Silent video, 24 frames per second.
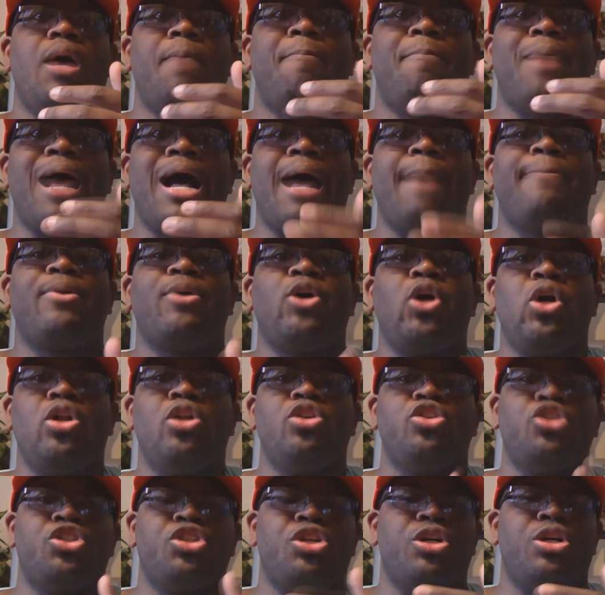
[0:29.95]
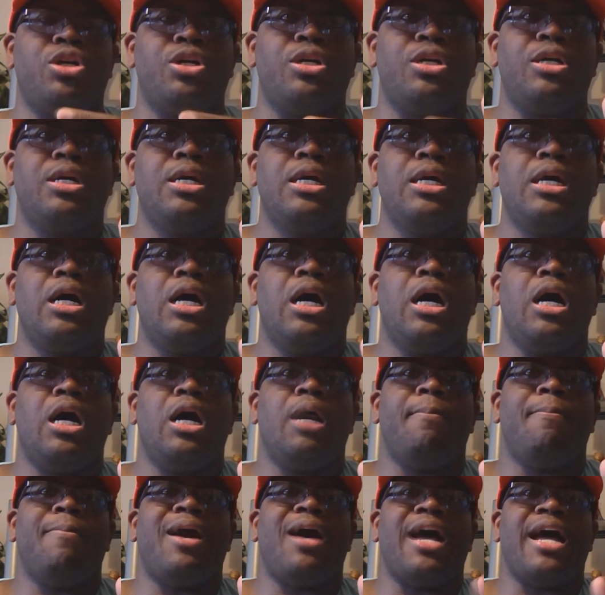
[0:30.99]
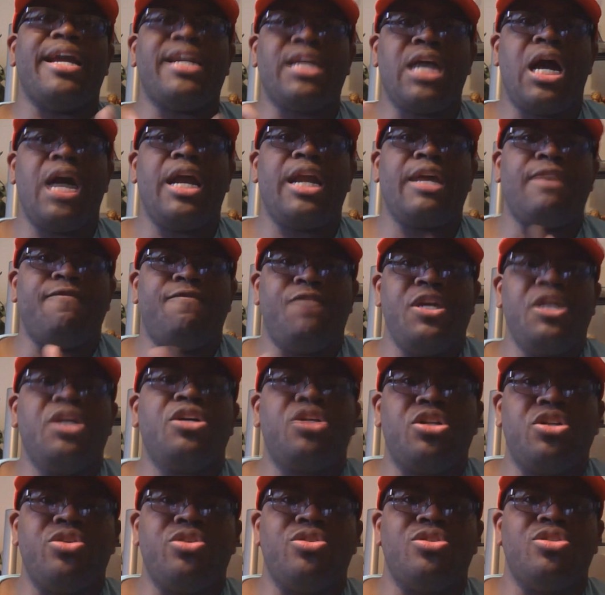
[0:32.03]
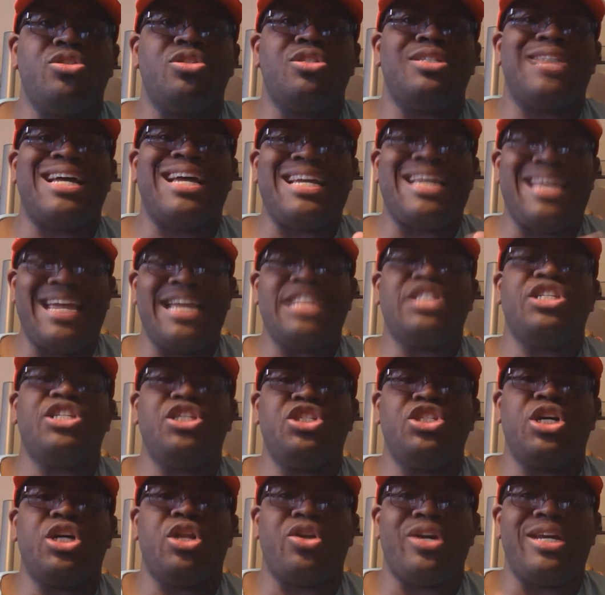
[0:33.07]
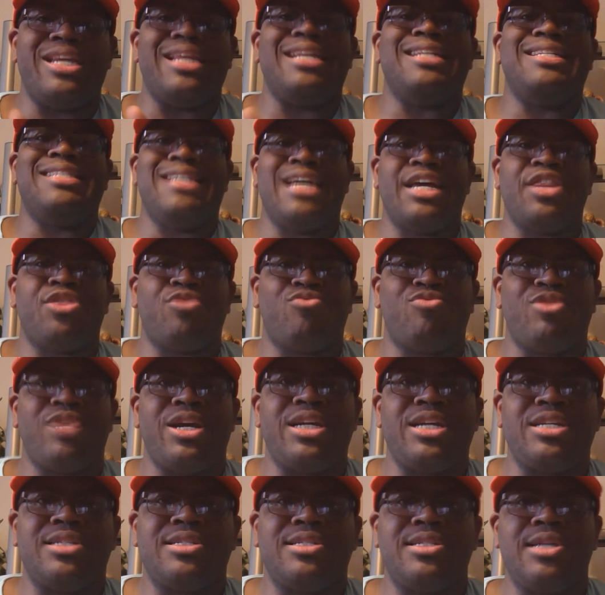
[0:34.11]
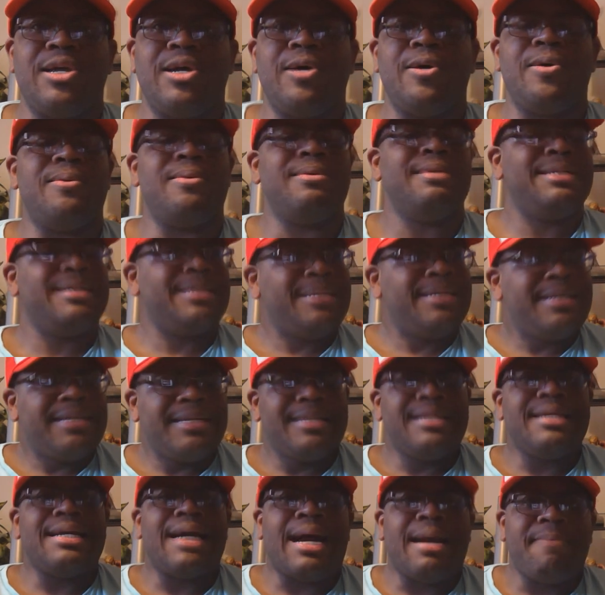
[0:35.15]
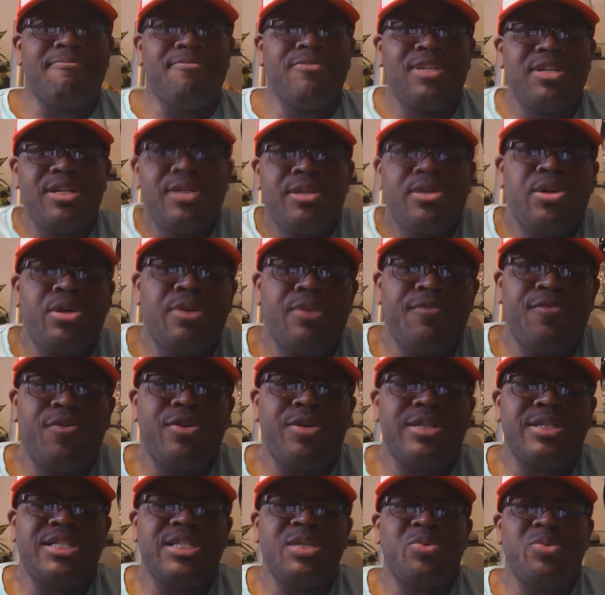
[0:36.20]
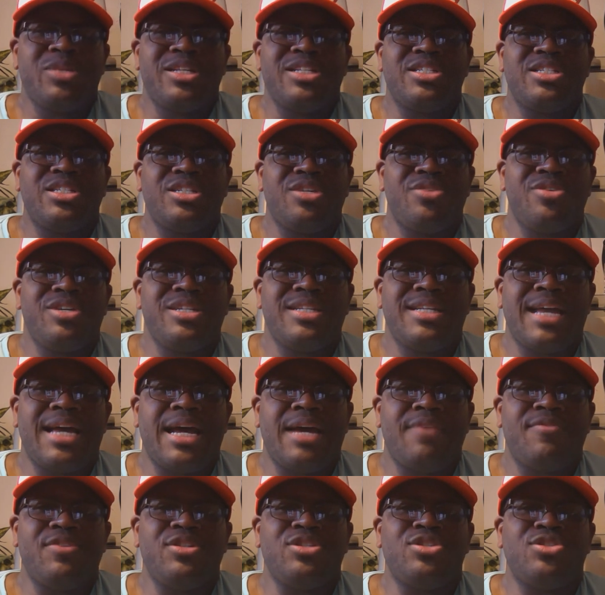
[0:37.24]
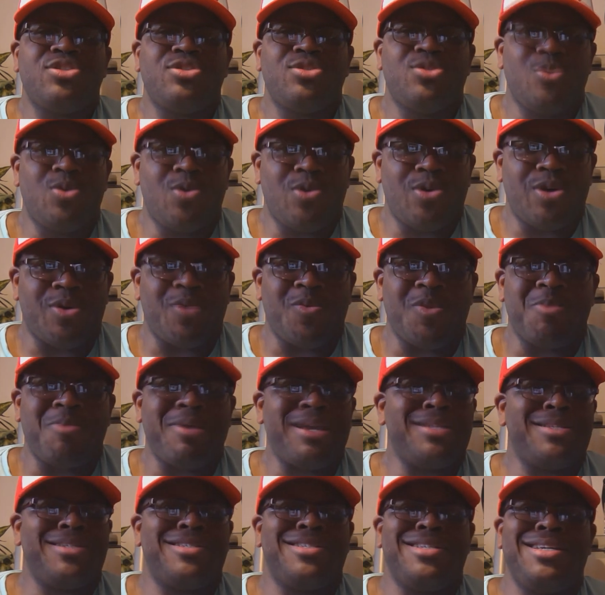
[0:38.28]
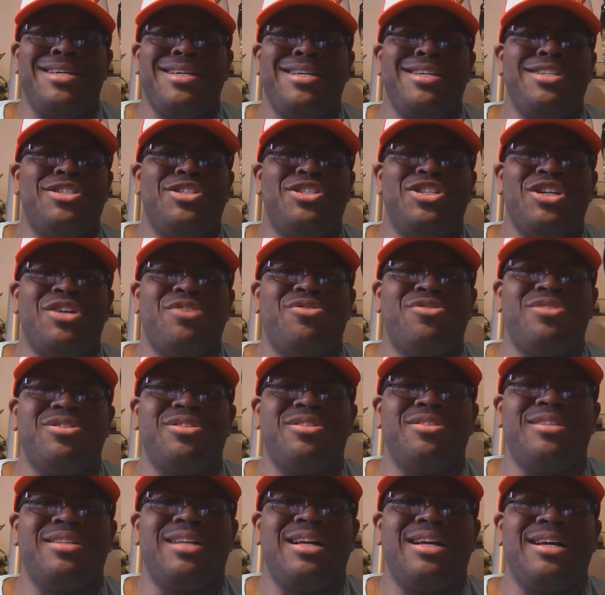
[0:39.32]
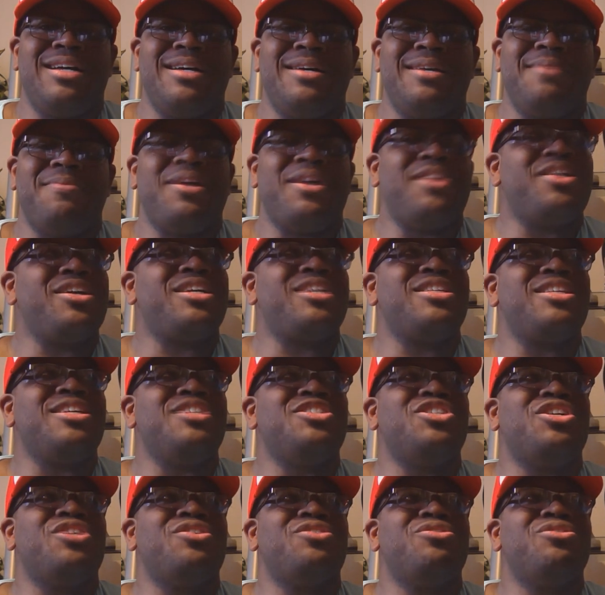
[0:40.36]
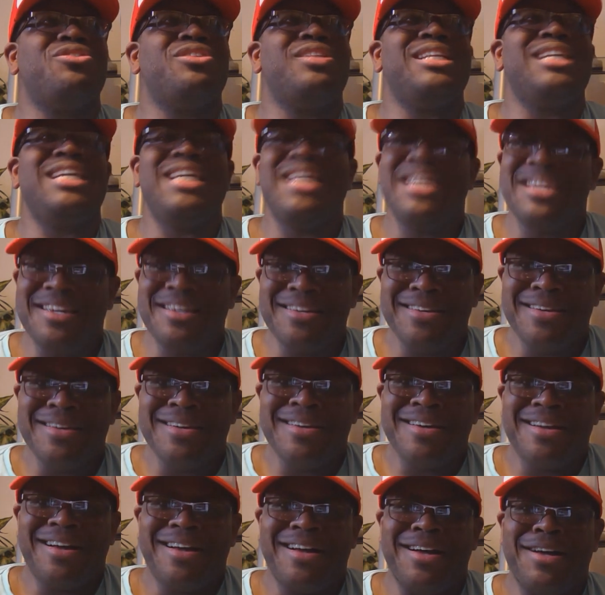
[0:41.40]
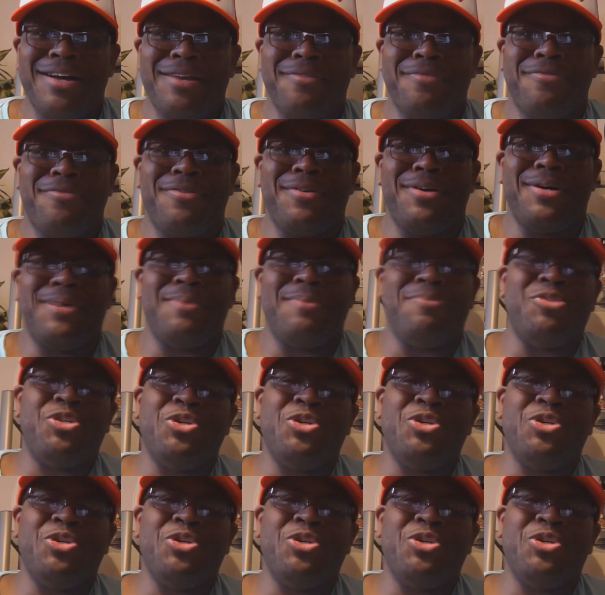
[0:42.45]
pop culture iconic vehicles against each other in a death race. So I'm really looking forward to see what this series have in store. We might see General, General Lee from